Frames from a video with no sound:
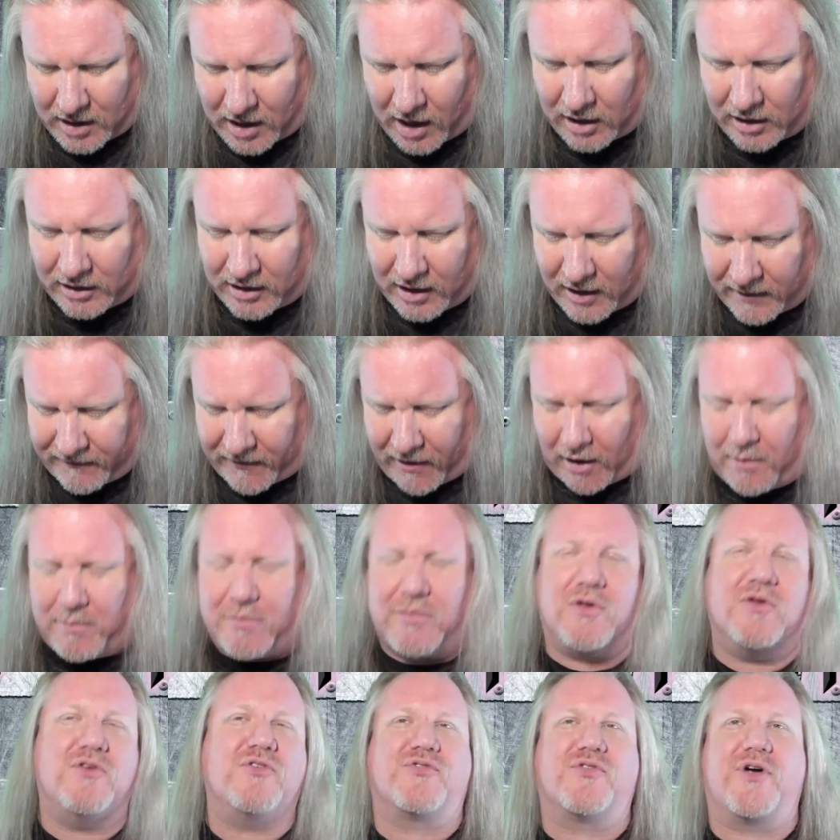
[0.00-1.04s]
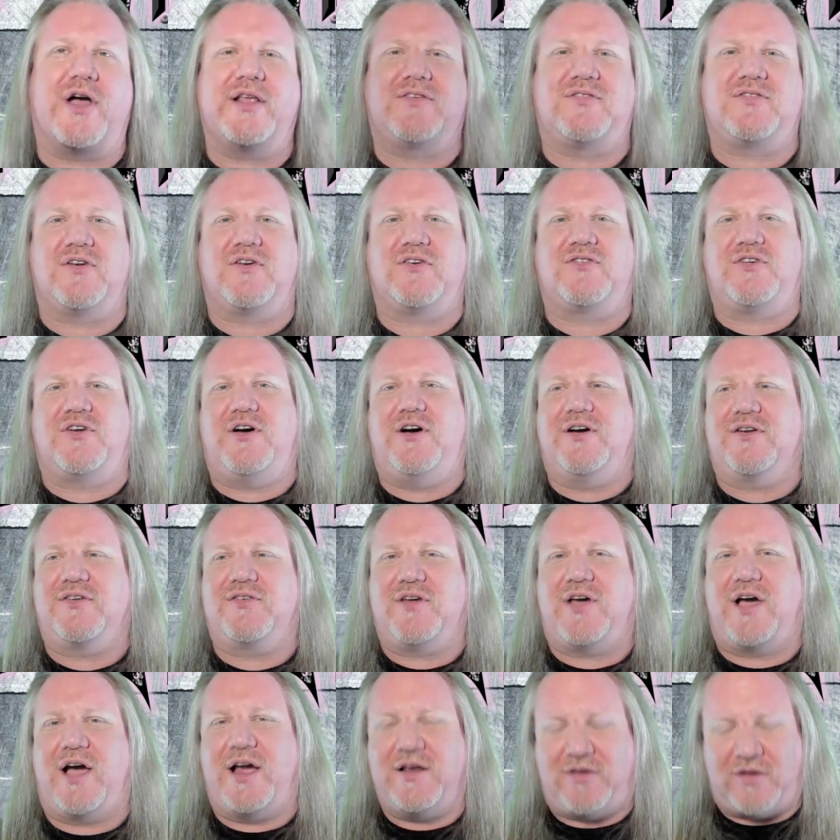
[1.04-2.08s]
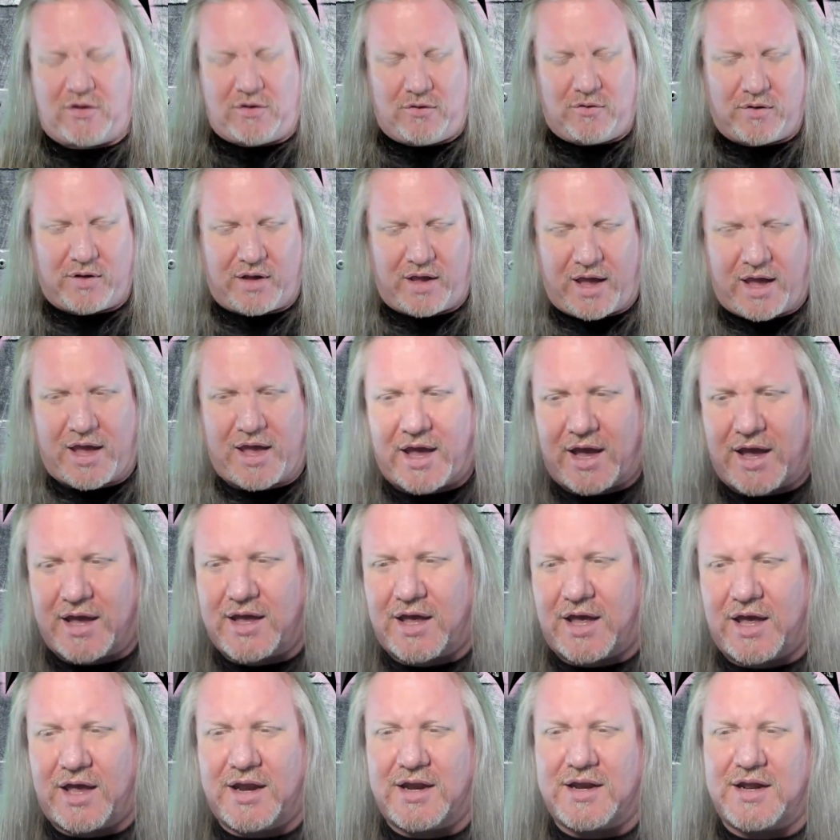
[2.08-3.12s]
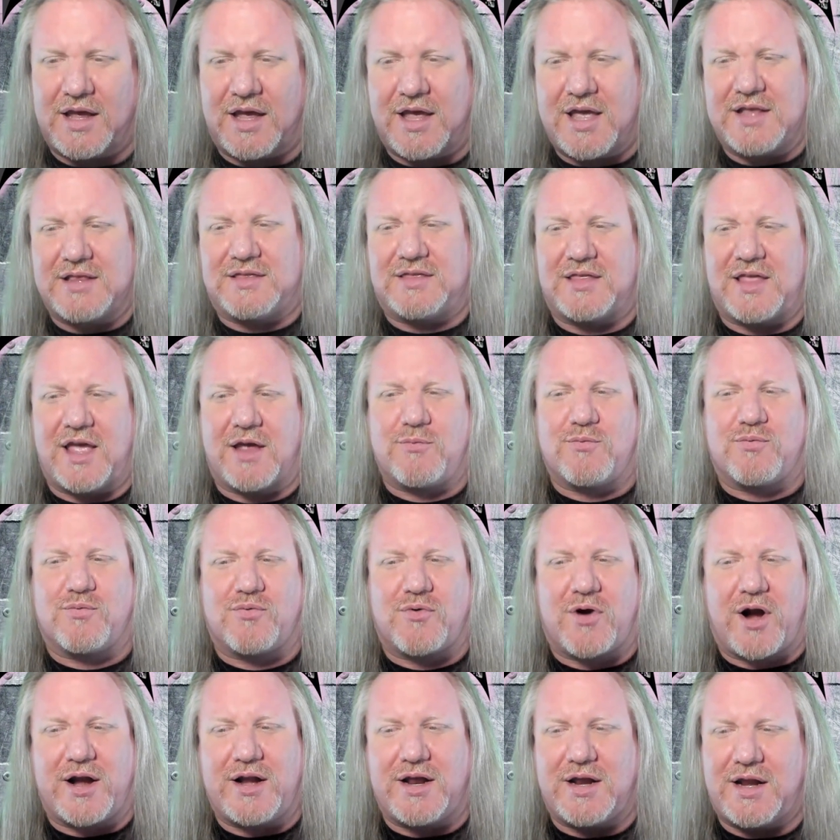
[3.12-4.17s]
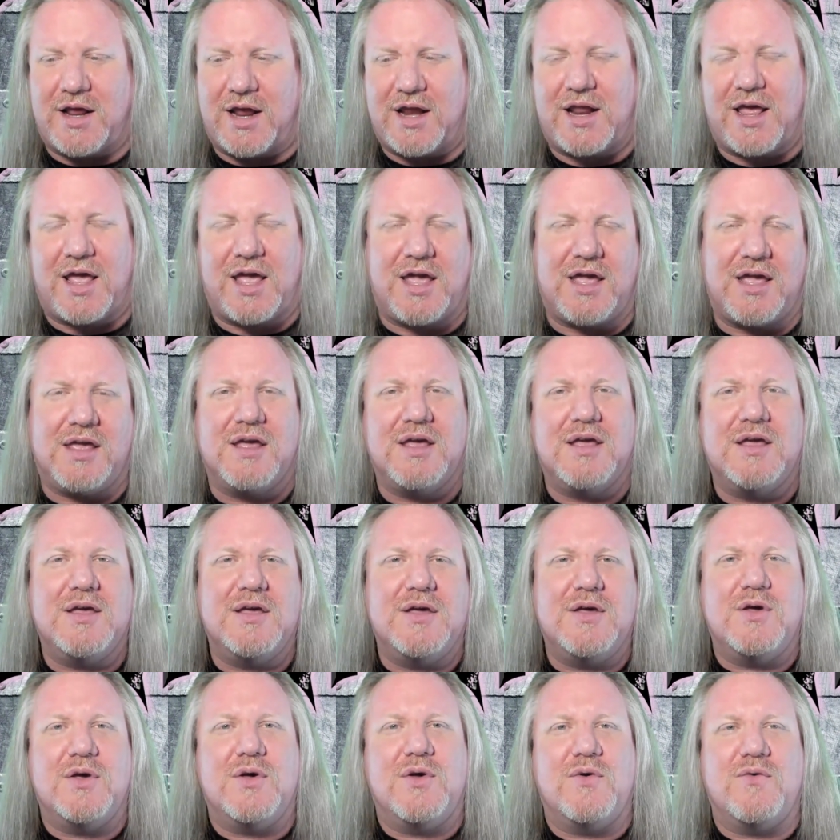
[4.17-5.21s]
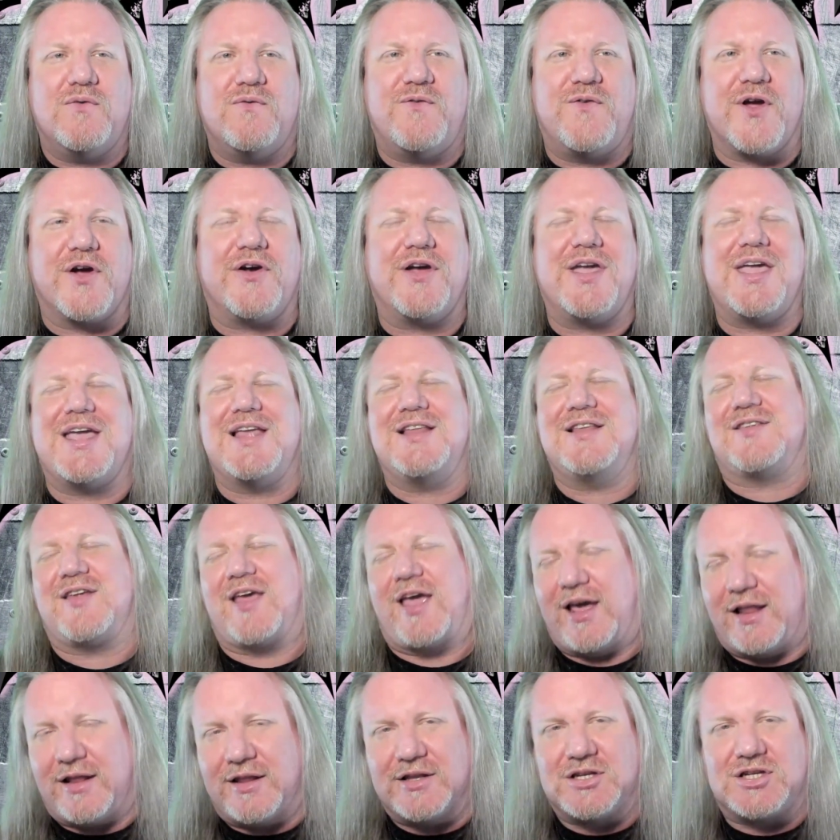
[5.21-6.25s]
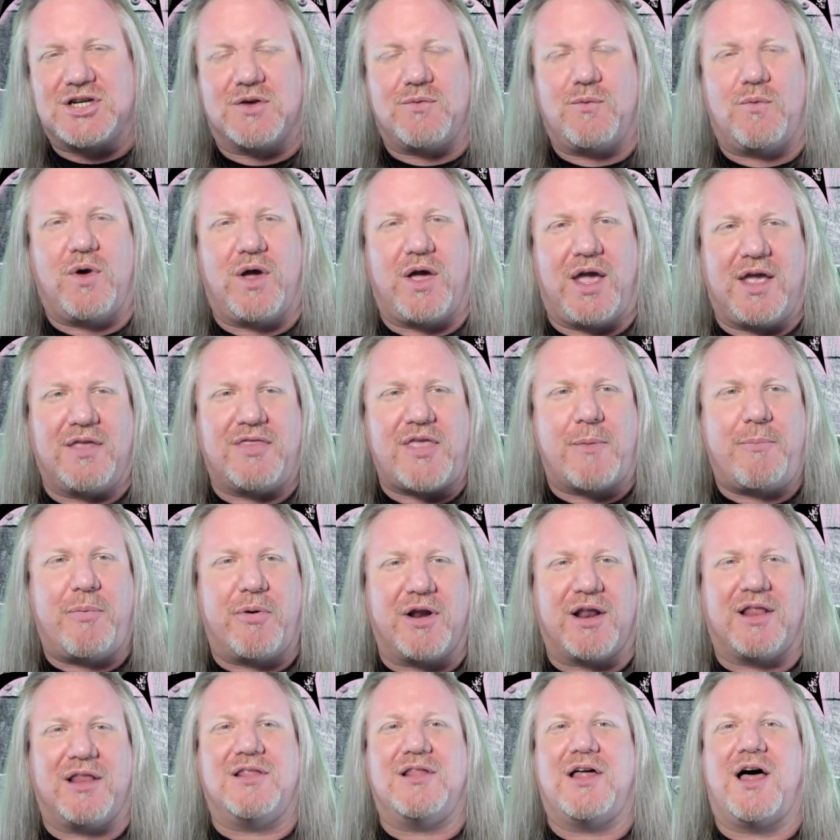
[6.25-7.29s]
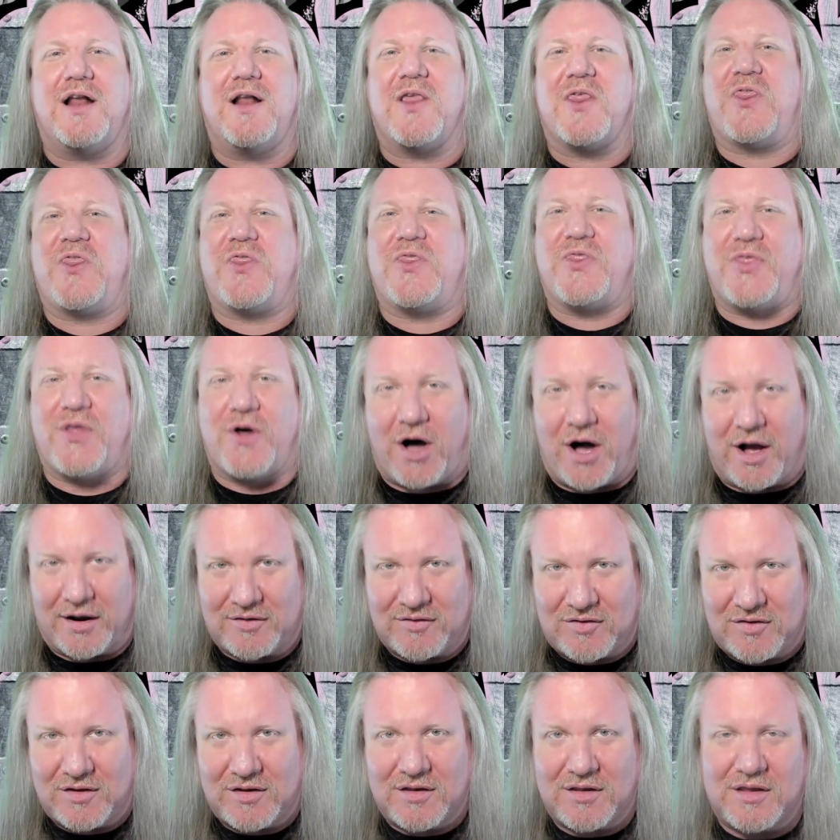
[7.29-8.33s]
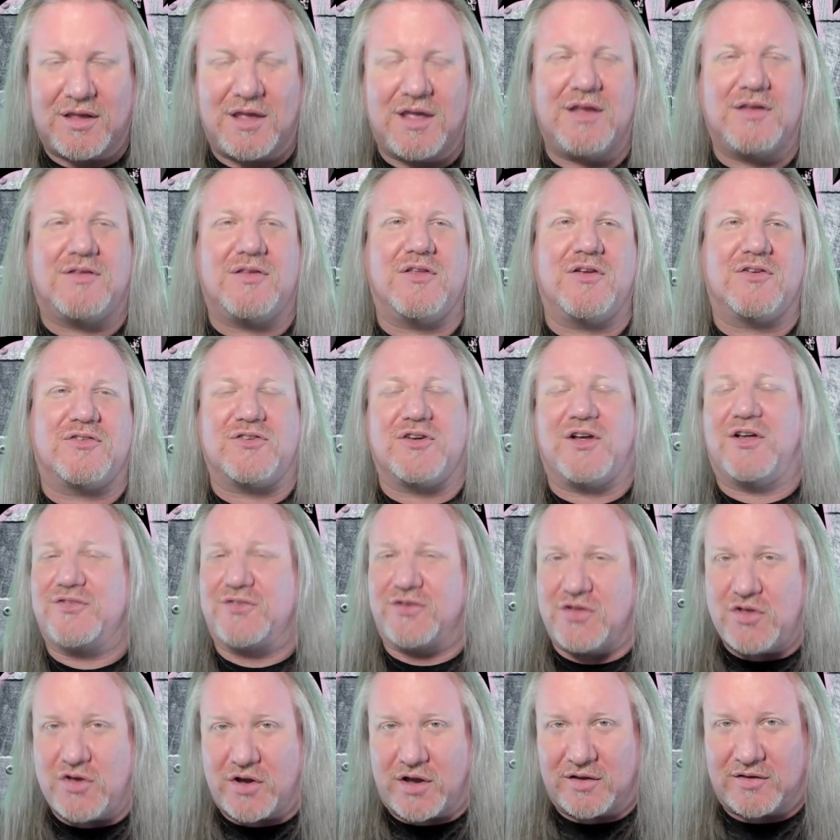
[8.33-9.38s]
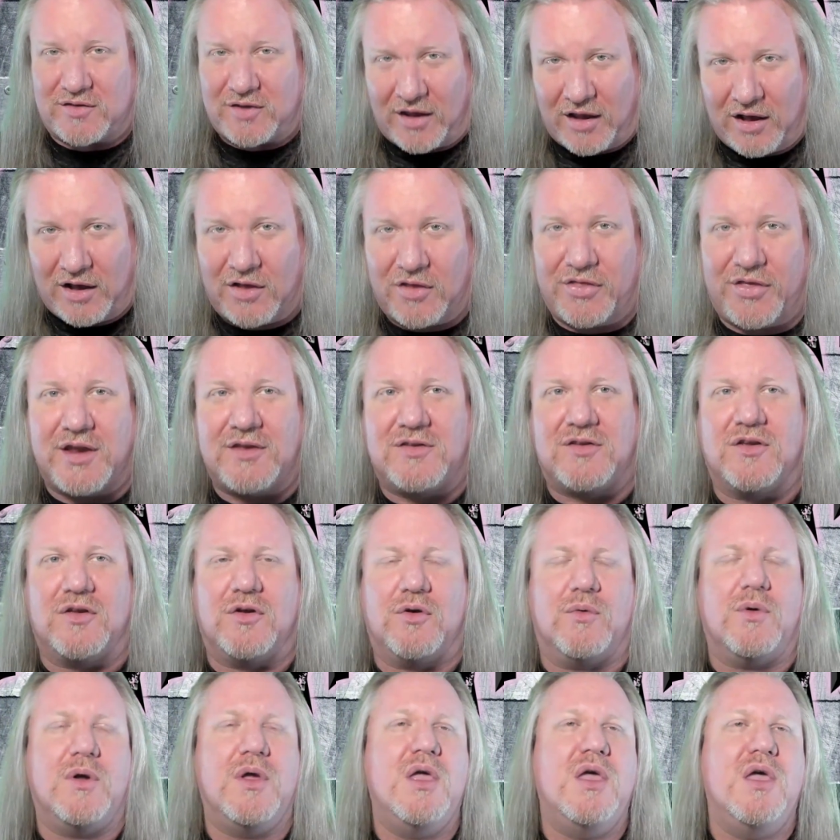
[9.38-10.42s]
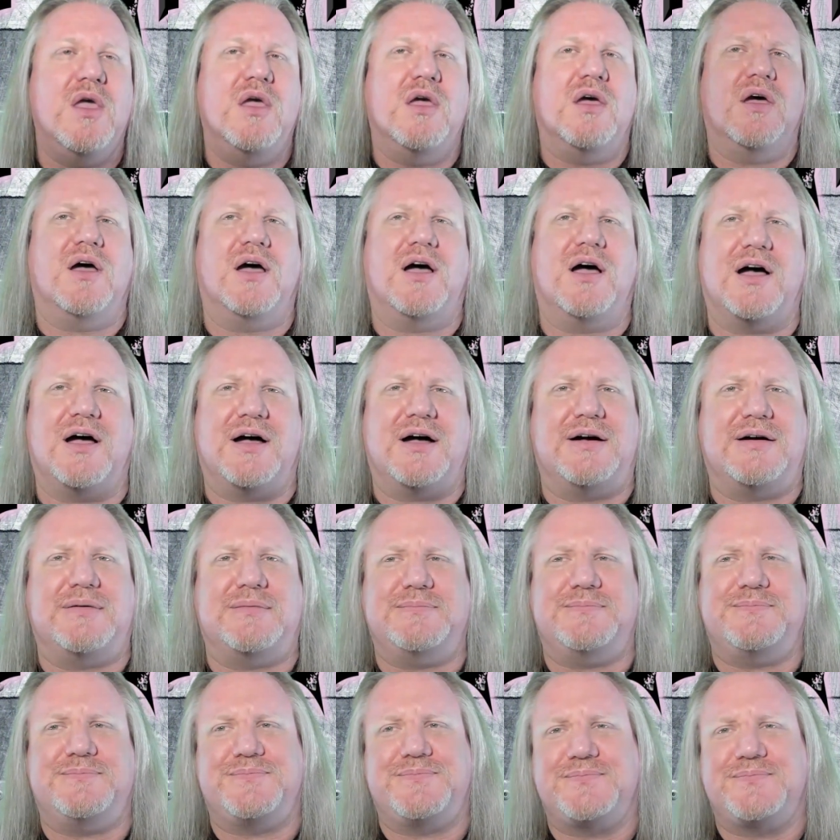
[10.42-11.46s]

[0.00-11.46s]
I love how Muse writes their songs. I do, and, and it, they write it in a very intelligent way. They put a lot of thought into their songs, and you can tell they do. Um,